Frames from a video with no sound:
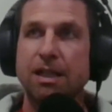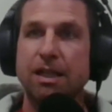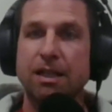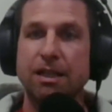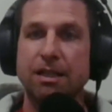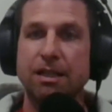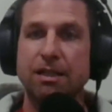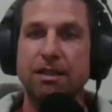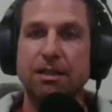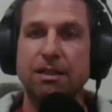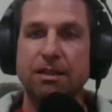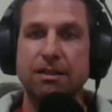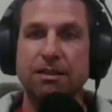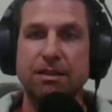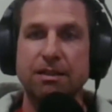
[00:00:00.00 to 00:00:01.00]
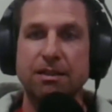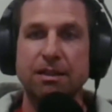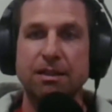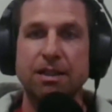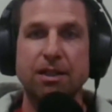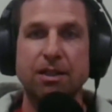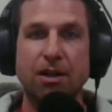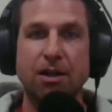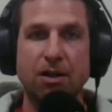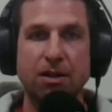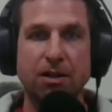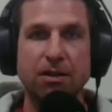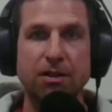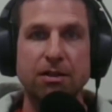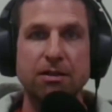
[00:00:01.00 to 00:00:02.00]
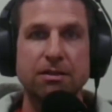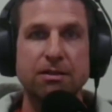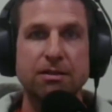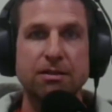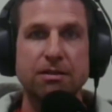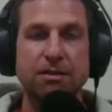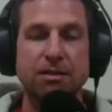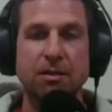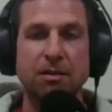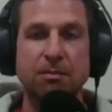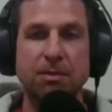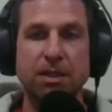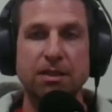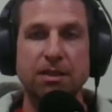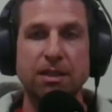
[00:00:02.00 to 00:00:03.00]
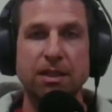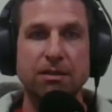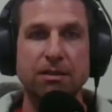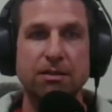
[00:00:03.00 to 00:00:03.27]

and they are something that